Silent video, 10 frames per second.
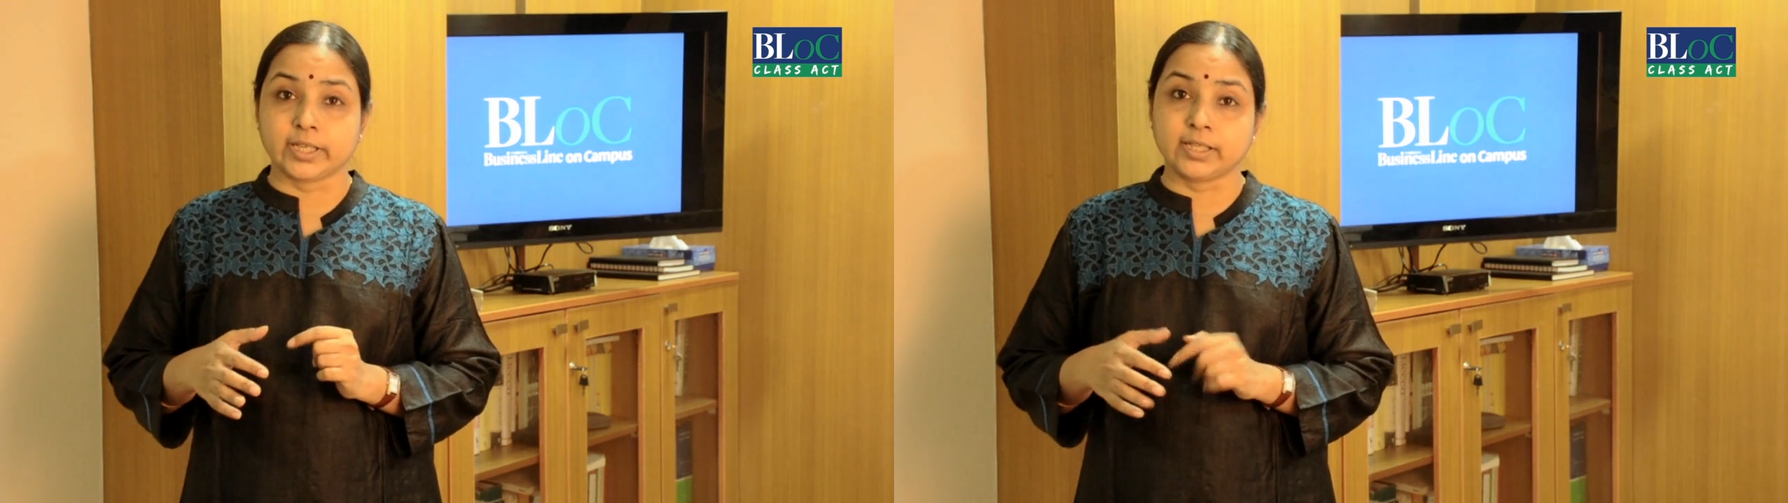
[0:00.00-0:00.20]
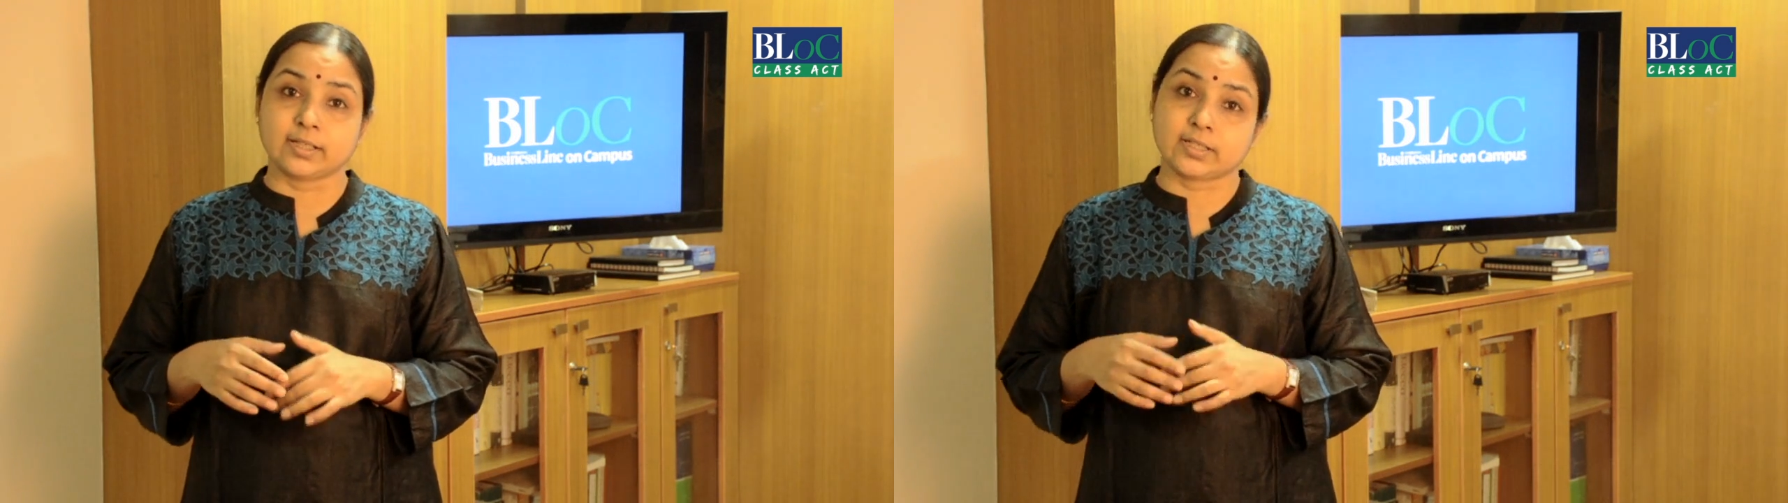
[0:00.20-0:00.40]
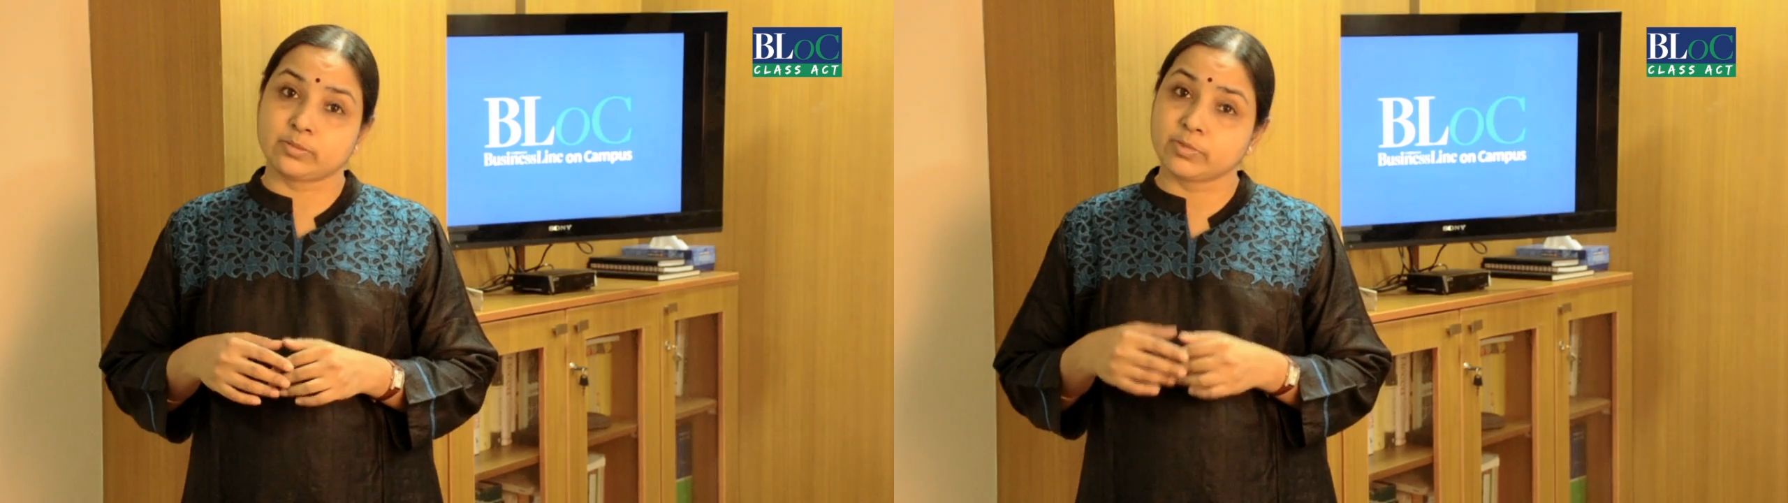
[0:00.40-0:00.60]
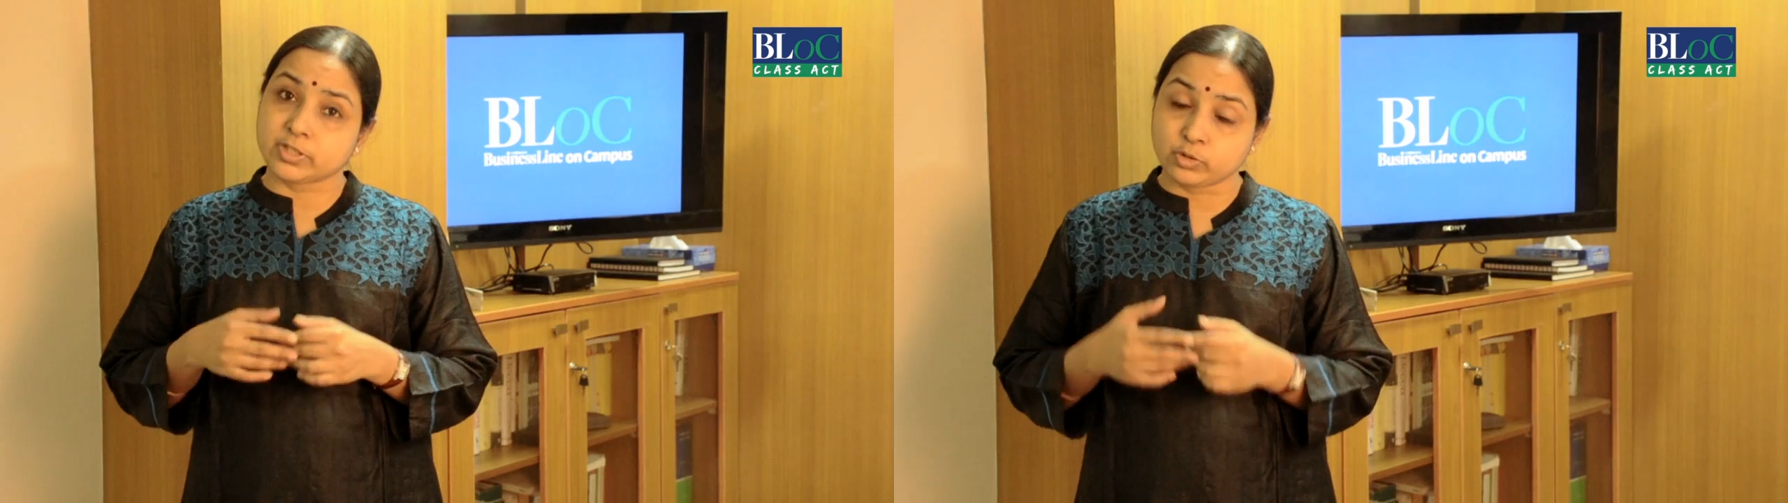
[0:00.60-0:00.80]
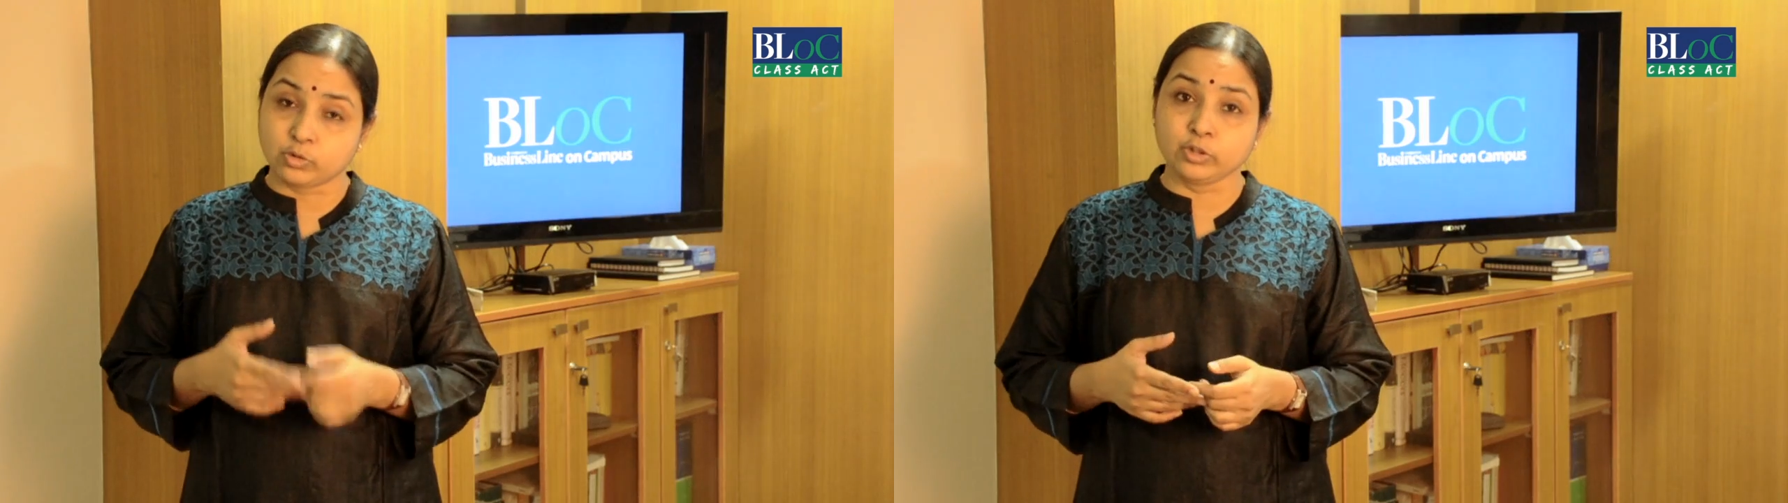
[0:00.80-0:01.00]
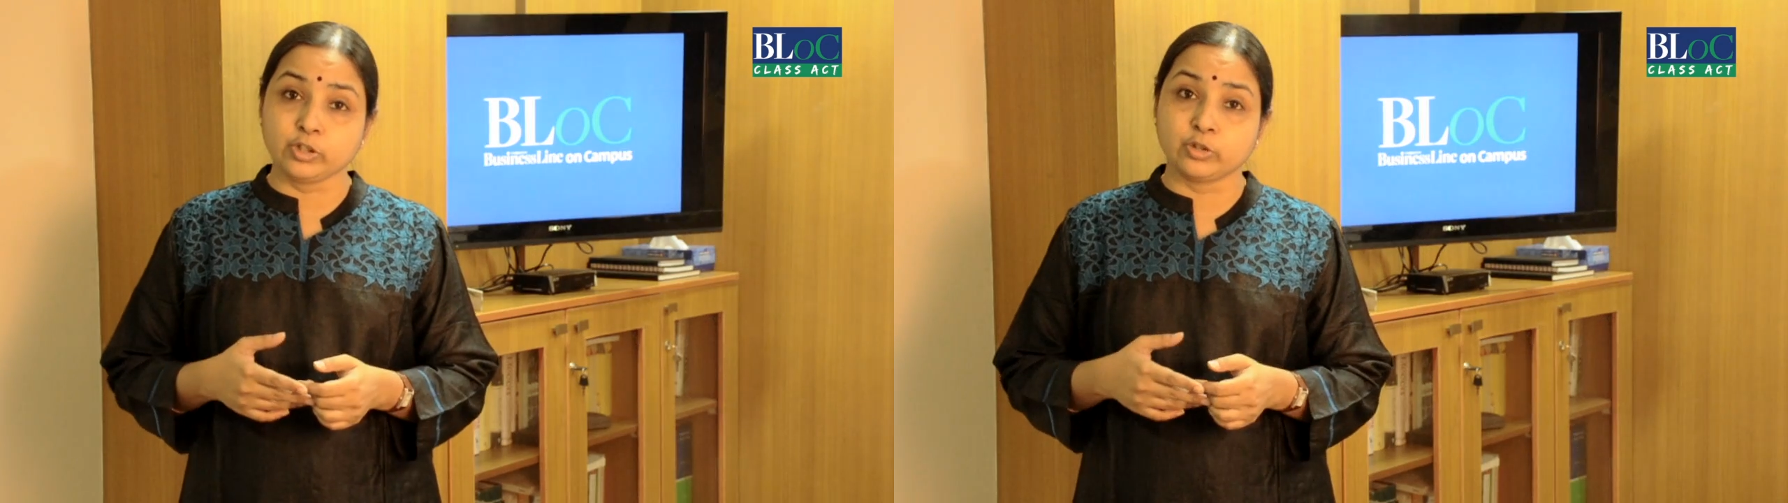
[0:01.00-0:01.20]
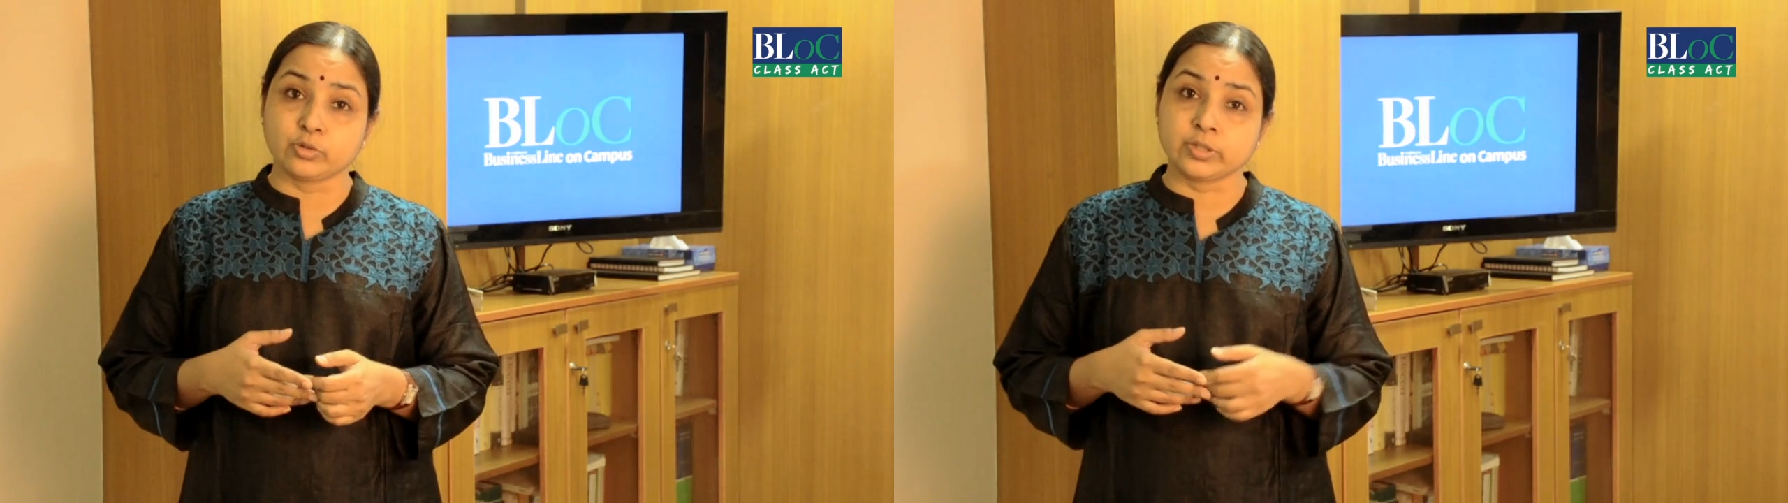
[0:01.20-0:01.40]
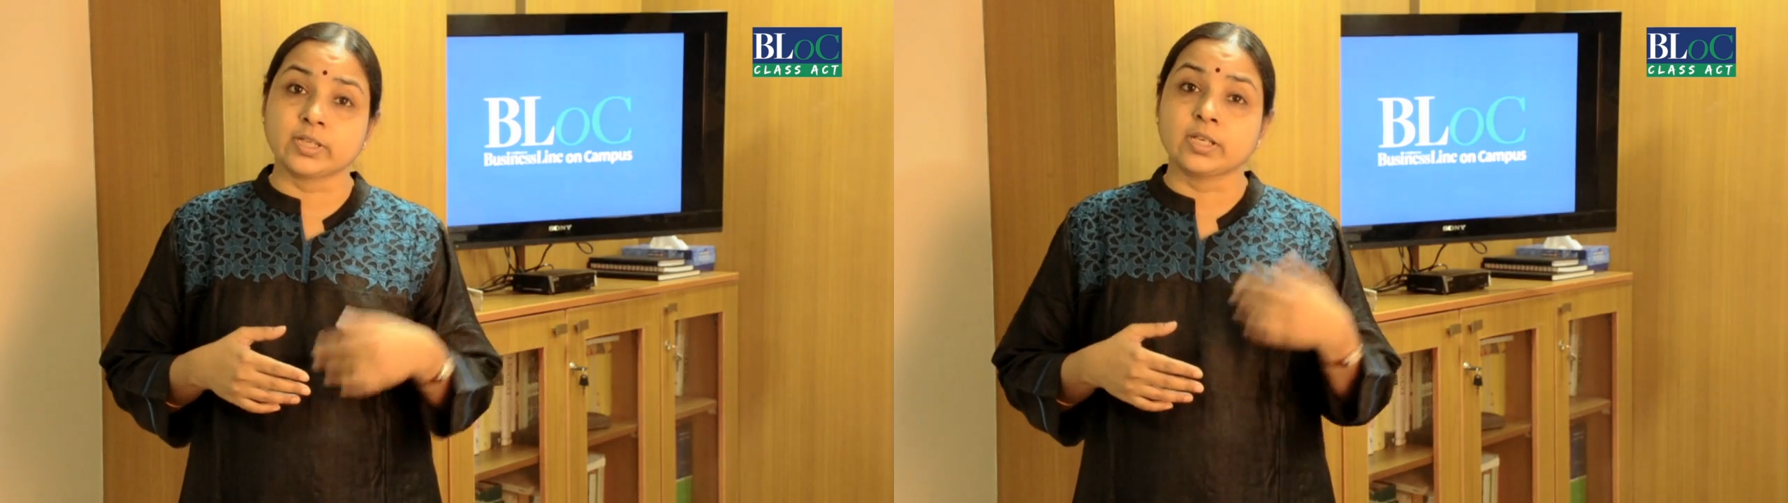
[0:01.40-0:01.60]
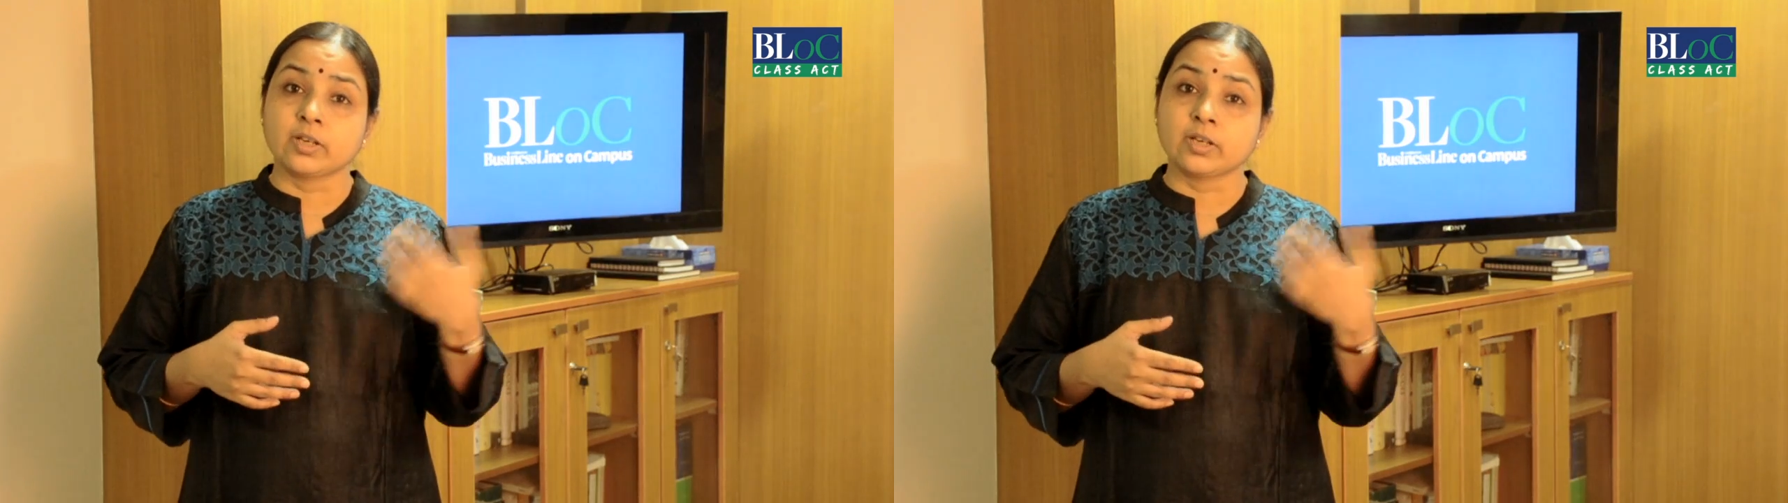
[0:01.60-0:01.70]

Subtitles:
that customers don't use